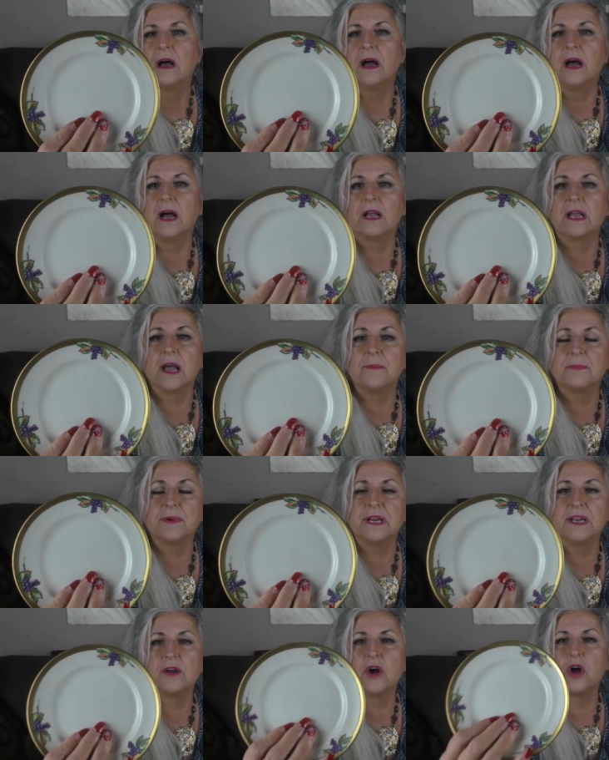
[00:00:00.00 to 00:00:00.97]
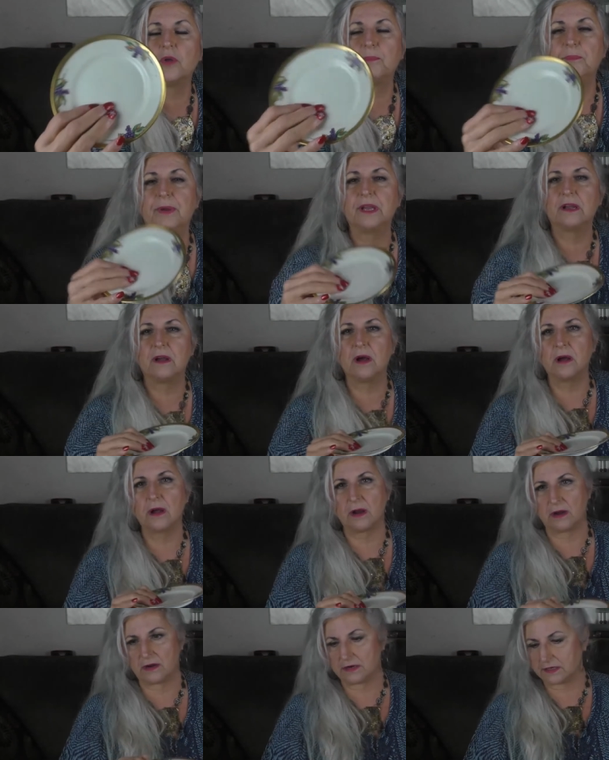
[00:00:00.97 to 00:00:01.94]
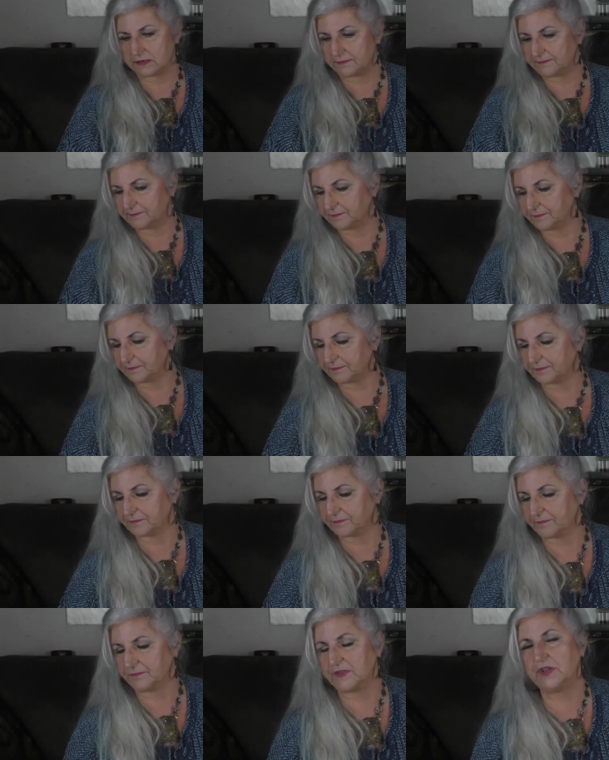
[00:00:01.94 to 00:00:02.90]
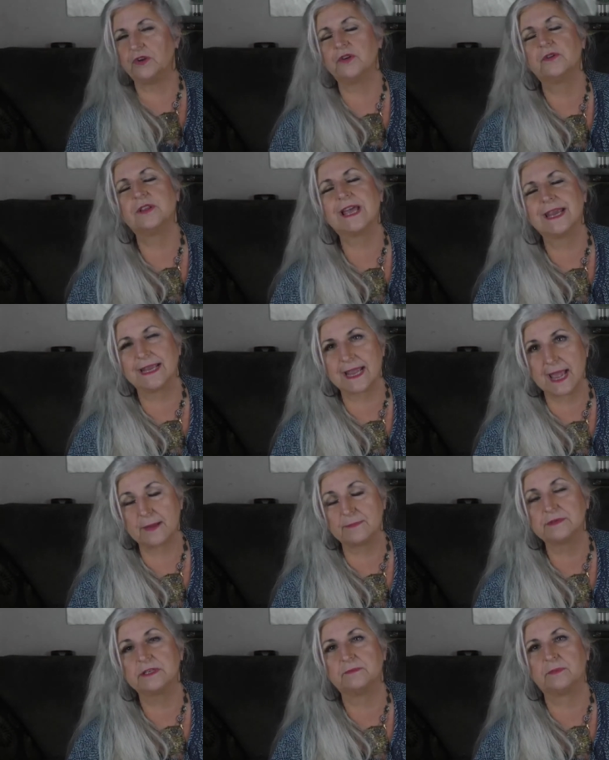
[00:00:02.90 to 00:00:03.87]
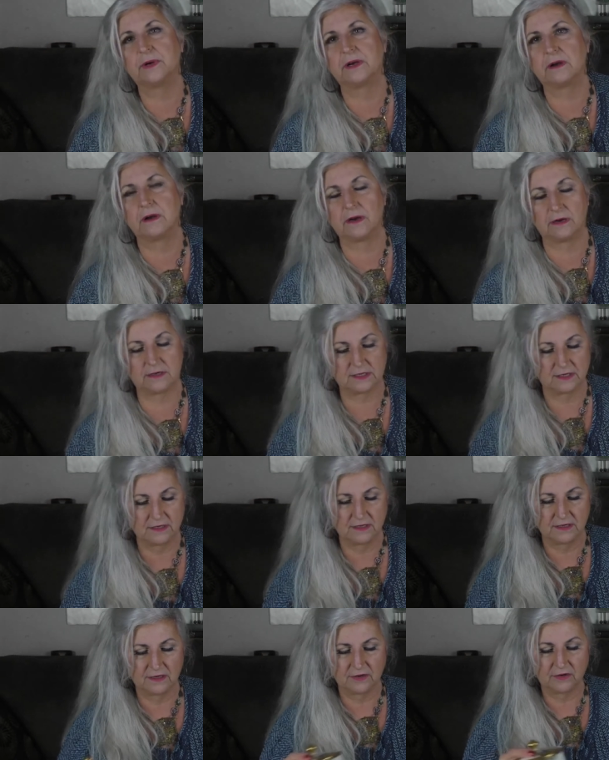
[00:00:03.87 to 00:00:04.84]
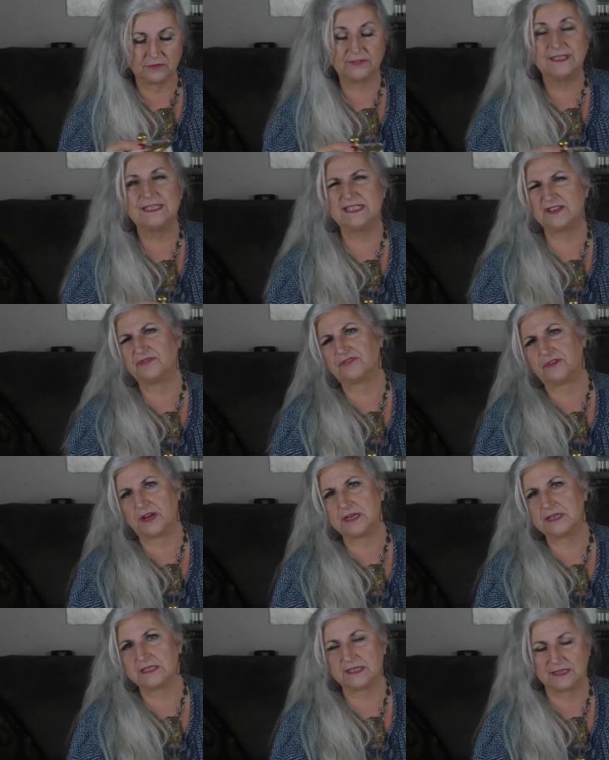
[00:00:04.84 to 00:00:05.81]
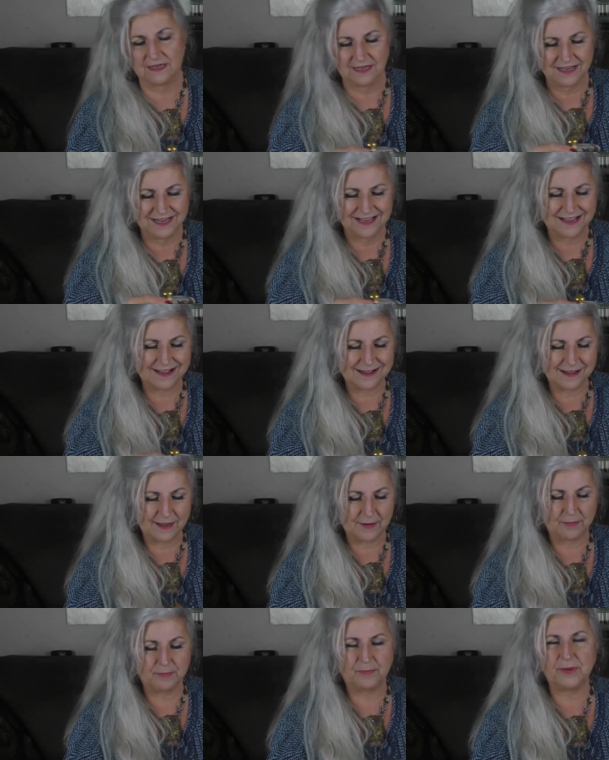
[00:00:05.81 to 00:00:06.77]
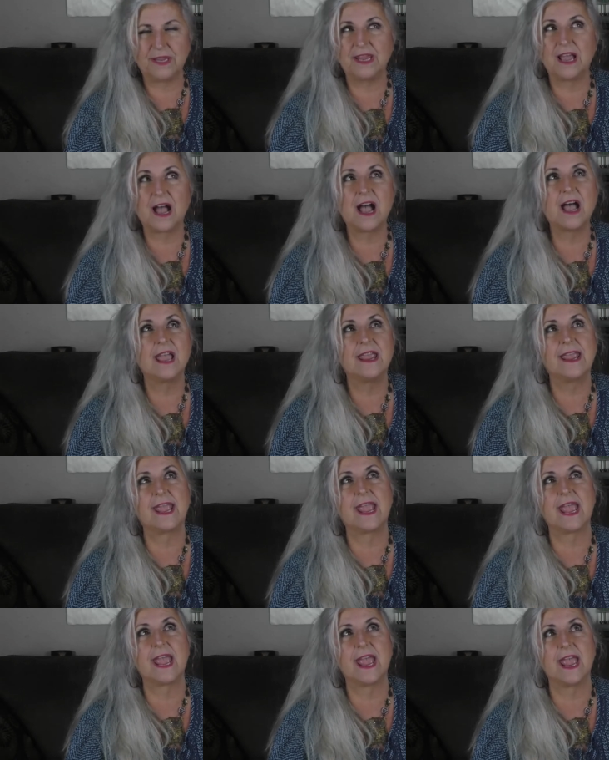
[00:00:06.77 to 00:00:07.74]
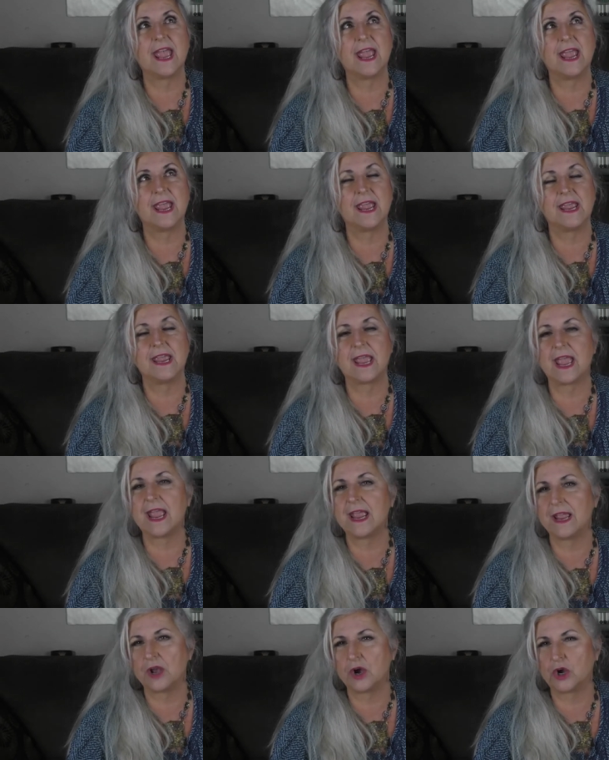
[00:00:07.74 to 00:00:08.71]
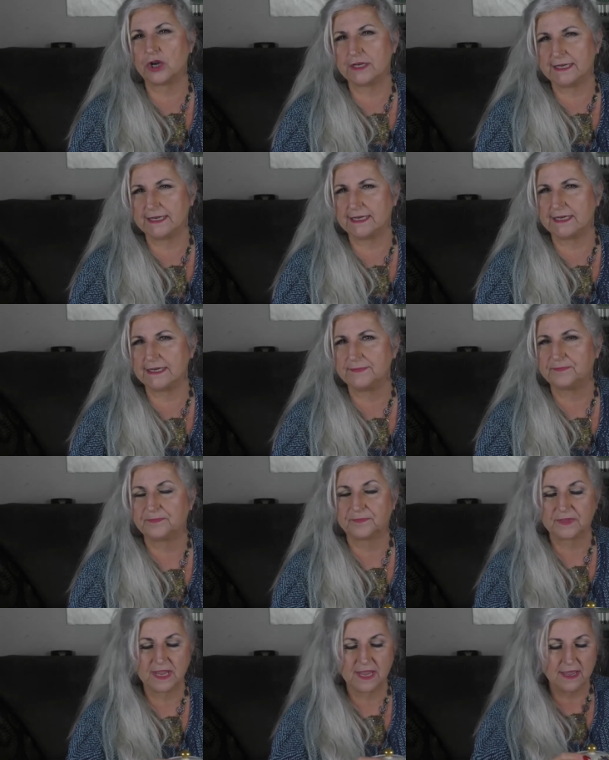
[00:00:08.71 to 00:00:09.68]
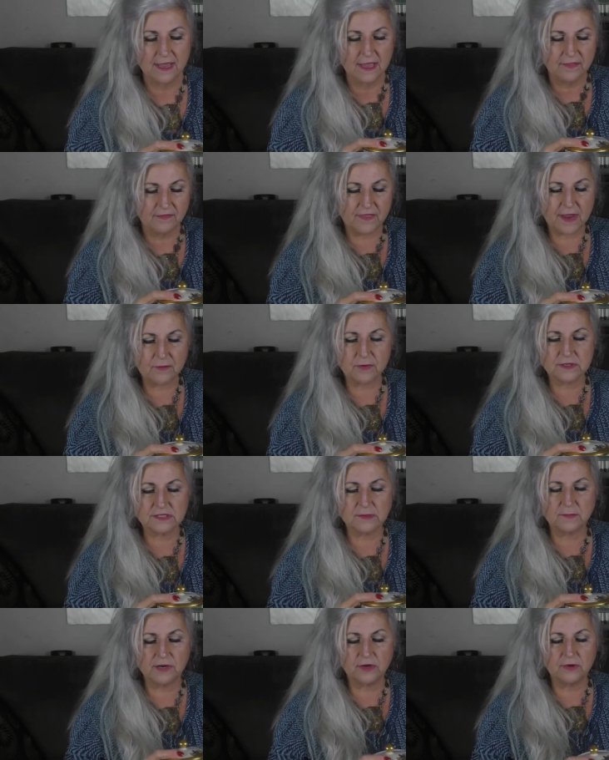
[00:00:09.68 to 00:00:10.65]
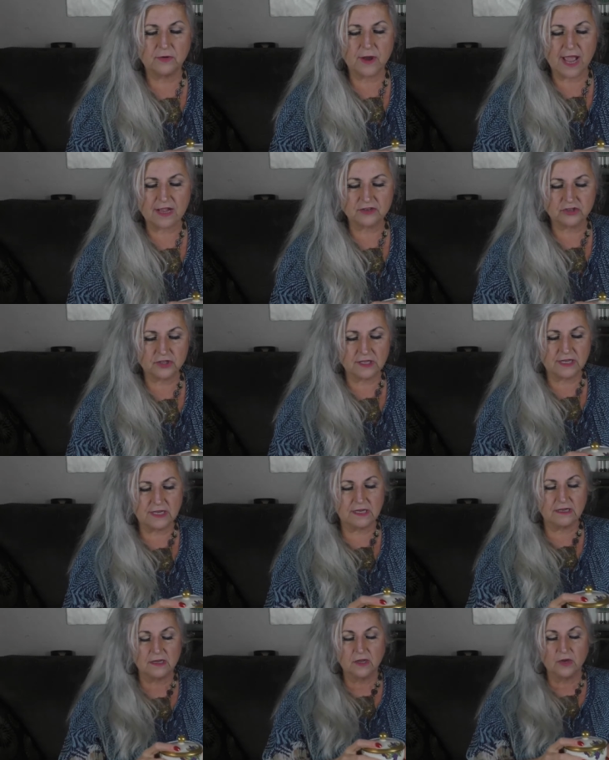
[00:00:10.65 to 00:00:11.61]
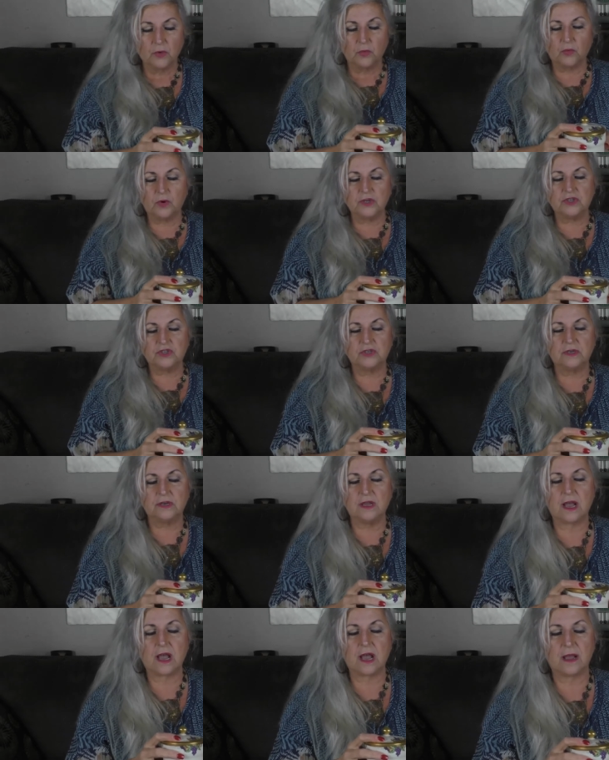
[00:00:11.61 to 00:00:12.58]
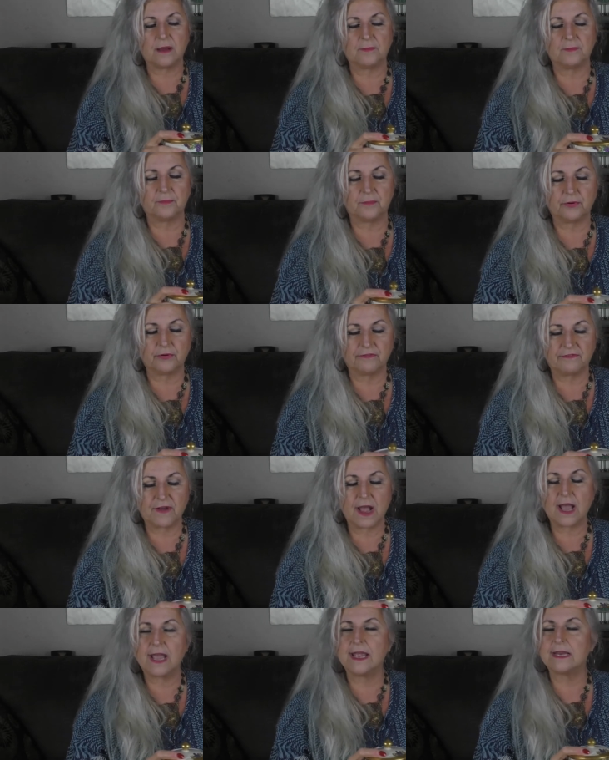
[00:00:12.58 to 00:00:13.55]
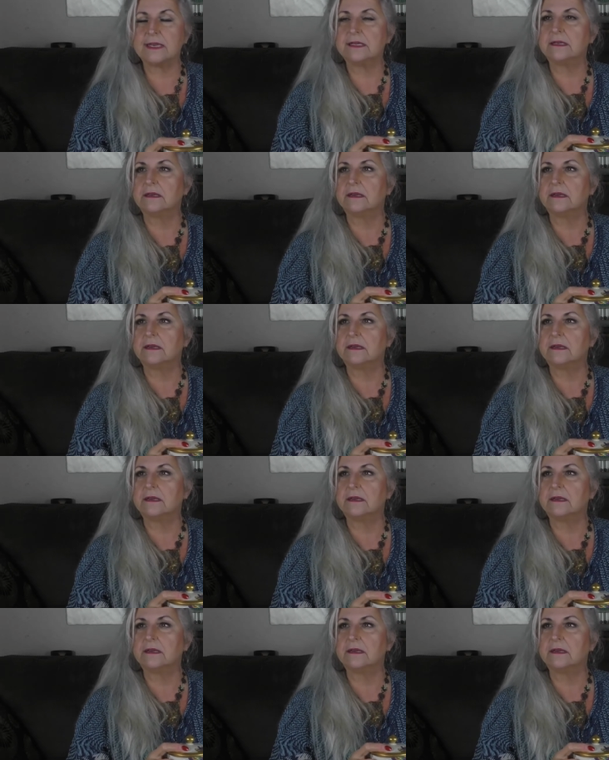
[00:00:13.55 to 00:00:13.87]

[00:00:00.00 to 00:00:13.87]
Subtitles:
a company called Picard, you know, like Captain Picard, only different. P-I-K-A-R-D. They were somebody who actually would provide